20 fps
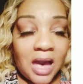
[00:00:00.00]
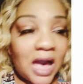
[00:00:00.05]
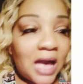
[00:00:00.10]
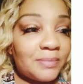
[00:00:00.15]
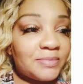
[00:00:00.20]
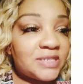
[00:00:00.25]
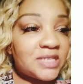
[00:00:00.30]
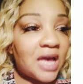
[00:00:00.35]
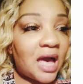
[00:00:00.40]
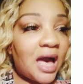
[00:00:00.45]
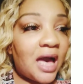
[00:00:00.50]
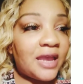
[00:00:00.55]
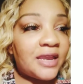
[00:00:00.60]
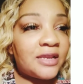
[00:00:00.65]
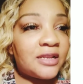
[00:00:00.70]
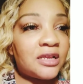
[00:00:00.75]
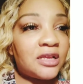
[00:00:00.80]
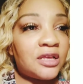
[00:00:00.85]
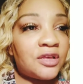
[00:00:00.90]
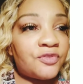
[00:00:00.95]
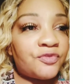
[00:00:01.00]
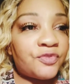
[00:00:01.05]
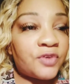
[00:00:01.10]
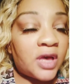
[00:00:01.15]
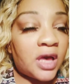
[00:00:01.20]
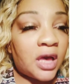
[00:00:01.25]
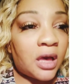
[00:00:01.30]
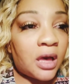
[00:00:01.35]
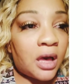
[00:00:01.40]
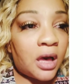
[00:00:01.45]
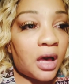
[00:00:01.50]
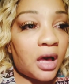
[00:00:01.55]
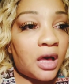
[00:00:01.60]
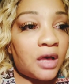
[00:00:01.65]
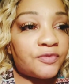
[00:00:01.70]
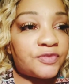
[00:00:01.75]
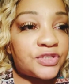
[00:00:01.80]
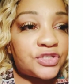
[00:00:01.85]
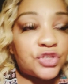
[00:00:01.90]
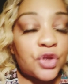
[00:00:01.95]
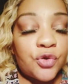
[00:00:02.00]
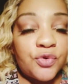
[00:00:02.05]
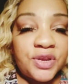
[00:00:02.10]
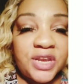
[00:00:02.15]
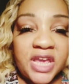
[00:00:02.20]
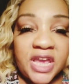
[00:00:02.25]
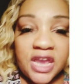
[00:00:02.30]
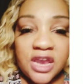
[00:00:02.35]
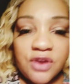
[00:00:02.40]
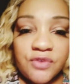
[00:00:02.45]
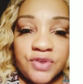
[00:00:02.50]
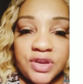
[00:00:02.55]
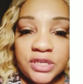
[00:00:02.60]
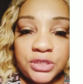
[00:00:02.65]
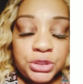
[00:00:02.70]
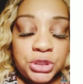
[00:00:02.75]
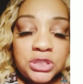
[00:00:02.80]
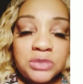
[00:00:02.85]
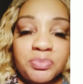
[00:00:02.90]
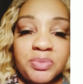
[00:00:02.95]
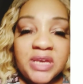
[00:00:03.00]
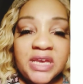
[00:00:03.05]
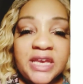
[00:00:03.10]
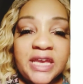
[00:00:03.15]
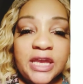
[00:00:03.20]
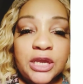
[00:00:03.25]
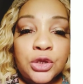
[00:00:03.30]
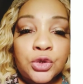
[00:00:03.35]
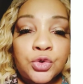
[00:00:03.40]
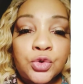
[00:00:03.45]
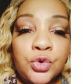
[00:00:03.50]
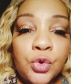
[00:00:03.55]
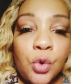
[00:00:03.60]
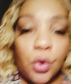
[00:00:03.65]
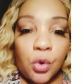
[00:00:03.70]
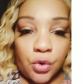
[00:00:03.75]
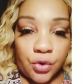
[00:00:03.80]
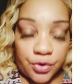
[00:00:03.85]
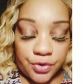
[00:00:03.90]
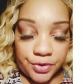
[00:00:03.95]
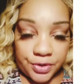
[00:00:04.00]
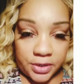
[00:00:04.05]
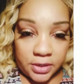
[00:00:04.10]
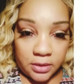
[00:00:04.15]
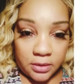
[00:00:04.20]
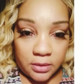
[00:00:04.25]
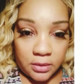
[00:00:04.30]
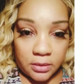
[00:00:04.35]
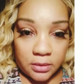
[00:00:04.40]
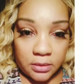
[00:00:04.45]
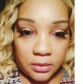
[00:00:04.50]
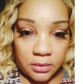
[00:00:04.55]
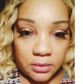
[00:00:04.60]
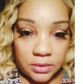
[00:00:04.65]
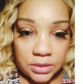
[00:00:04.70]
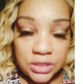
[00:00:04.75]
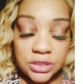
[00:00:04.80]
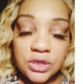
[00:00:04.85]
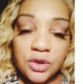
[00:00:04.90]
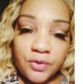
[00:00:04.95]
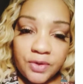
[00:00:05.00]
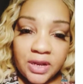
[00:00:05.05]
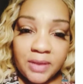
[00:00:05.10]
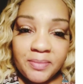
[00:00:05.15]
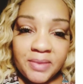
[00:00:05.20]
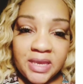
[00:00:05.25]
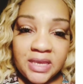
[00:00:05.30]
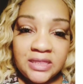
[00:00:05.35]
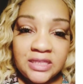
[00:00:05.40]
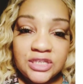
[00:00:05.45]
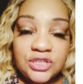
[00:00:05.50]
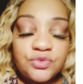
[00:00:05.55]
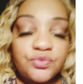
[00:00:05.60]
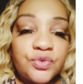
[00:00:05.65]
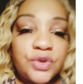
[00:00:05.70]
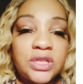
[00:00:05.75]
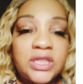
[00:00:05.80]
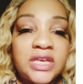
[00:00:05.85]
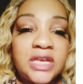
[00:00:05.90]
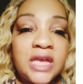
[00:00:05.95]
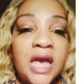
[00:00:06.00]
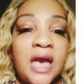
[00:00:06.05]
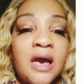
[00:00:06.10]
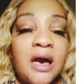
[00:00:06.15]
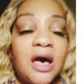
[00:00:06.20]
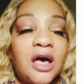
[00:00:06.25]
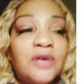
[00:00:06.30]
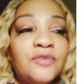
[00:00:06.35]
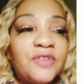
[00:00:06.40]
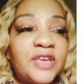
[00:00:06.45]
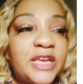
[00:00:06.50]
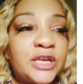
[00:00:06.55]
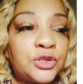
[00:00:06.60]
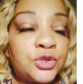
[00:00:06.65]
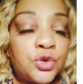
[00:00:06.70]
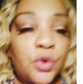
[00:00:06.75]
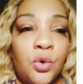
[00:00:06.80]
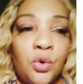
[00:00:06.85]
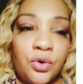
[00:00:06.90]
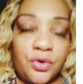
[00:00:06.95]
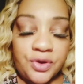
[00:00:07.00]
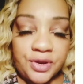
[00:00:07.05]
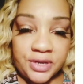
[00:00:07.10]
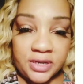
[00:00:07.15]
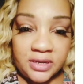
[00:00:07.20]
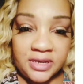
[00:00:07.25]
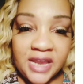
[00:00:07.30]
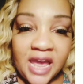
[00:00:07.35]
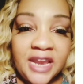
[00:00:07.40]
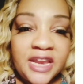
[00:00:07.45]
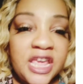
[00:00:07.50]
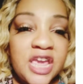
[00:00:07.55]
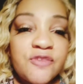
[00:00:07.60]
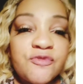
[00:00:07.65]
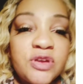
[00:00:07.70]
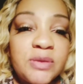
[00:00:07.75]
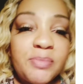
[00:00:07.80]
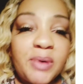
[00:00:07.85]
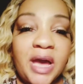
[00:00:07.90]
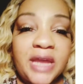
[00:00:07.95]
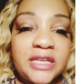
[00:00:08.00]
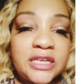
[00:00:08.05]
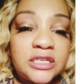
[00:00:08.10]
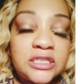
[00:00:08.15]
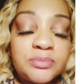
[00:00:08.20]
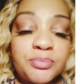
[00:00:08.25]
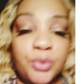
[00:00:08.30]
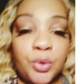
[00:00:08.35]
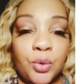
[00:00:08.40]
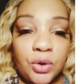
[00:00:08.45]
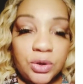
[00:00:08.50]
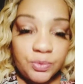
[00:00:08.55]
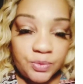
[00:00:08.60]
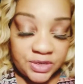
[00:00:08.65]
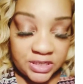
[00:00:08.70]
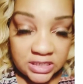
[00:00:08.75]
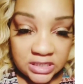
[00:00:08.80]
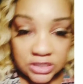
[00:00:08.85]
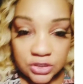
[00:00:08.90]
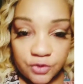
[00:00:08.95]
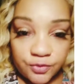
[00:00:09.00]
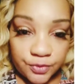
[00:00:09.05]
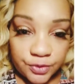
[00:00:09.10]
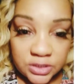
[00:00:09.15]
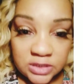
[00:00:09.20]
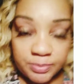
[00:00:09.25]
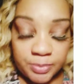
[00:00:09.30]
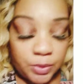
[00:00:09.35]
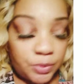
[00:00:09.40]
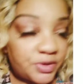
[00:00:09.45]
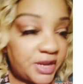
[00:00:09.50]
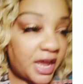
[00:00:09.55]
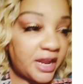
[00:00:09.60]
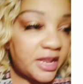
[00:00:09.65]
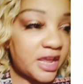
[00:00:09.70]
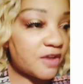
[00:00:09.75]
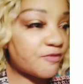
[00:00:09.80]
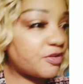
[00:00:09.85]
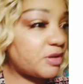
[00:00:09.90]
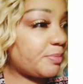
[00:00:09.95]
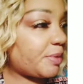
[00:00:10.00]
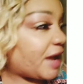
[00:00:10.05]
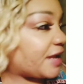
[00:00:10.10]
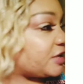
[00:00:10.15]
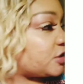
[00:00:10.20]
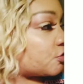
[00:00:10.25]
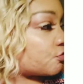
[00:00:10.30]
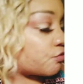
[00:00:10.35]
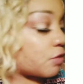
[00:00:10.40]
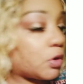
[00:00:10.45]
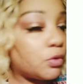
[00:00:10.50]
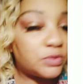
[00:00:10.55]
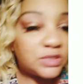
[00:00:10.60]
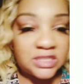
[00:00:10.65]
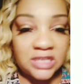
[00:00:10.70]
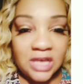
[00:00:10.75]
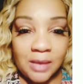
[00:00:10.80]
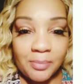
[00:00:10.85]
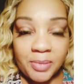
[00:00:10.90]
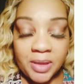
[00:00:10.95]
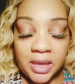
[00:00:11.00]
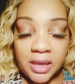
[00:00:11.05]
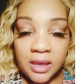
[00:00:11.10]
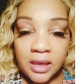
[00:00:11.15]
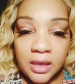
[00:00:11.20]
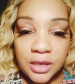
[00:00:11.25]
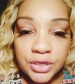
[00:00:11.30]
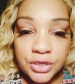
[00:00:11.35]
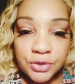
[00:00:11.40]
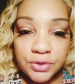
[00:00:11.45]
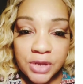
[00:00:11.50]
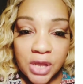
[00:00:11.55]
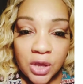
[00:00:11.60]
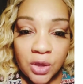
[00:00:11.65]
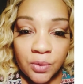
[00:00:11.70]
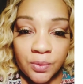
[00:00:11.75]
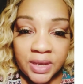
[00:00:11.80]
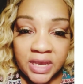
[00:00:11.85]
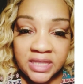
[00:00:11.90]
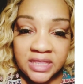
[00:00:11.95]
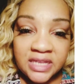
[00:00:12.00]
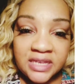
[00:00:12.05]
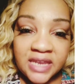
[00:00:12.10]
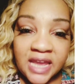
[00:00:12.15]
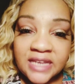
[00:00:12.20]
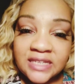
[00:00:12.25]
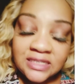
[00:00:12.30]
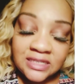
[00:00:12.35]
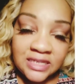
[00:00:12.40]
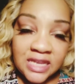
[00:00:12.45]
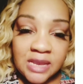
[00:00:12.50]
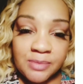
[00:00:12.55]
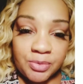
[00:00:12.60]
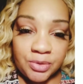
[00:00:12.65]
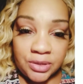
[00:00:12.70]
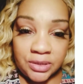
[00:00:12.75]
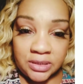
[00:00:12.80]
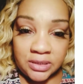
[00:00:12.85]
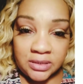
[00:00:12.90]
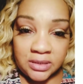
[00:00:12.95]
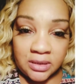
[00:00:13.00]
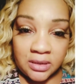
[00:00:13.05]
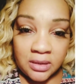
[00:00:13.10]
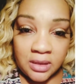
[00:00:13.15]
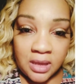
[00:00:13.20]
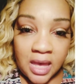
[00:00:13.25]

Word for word: I'm tired of of certain areas just being ignored. You know what I mean? This really of ignored. Not everybody is born with a silver spoon. Not everybody grows up, you know, in the nice neighborhood.